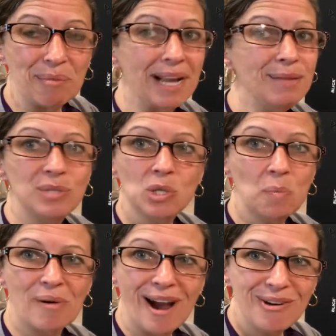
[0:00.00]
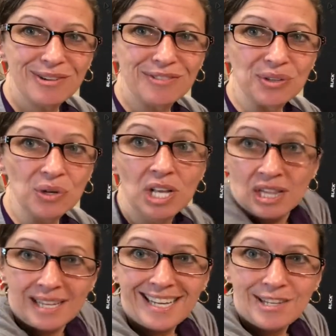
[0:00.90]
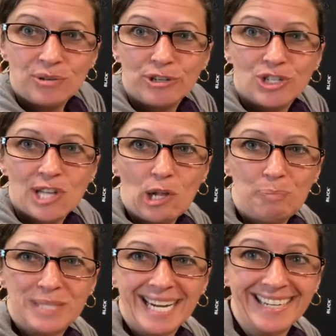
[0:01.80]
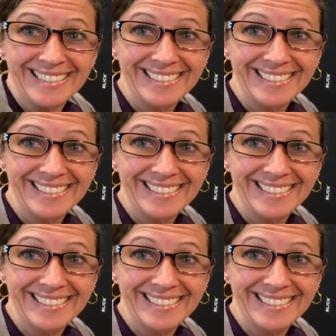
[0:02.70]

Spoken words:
I am so proud of you. Look at you, you're sculpting.